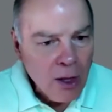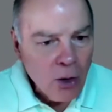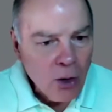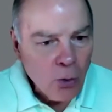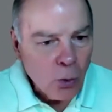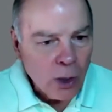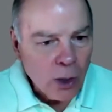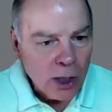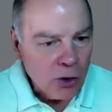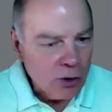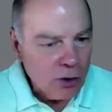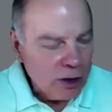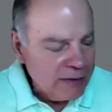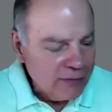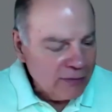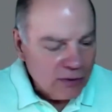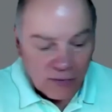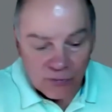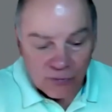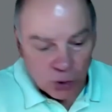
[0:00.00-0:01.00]
where
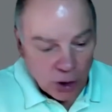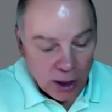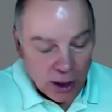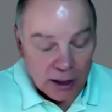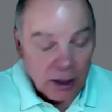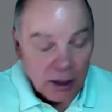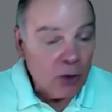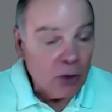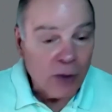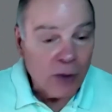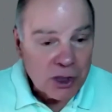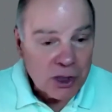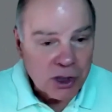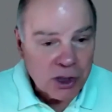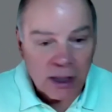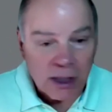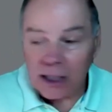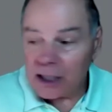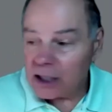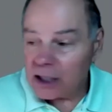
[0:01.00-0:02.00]
even if you're not interested
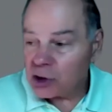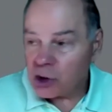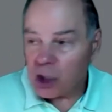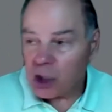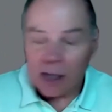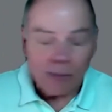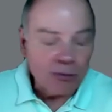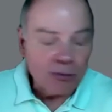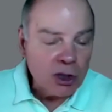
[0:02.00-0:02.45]
in a job,